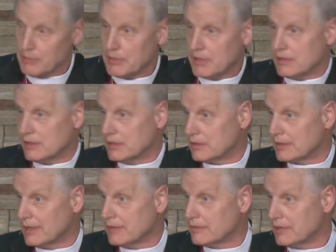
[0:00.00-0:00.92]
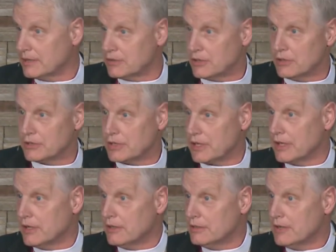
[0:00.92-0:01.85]
Because 6 years
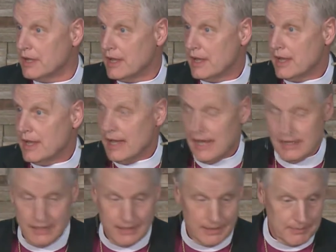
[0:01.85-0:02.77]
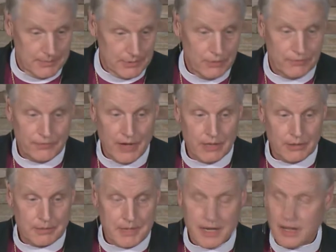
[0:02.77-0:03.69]
ago, you
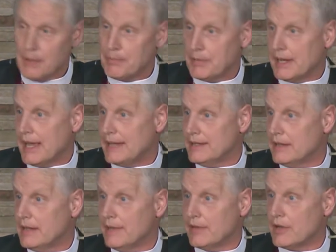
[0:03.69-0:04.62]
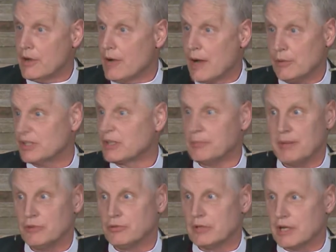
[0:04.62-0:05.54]
followed me up and I didn't even know I was
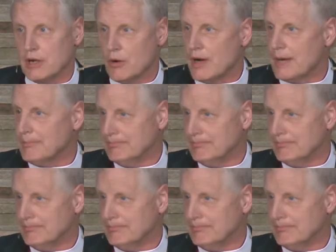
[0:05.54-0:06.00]
supposed to go up.